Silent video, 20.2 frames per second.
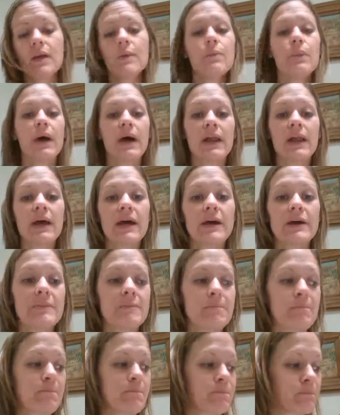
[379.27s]
But
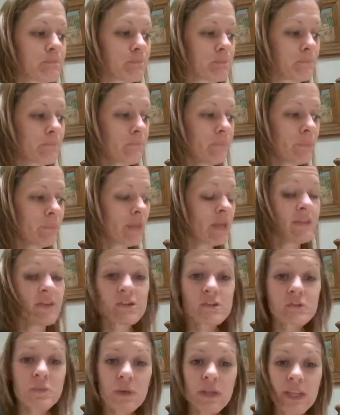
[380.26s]
um,
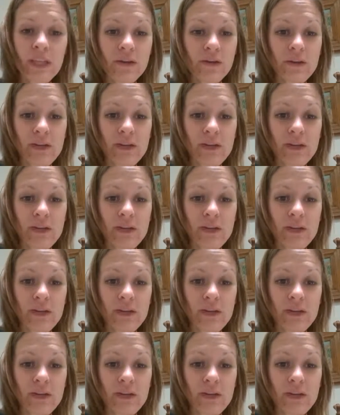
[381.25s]
there's really no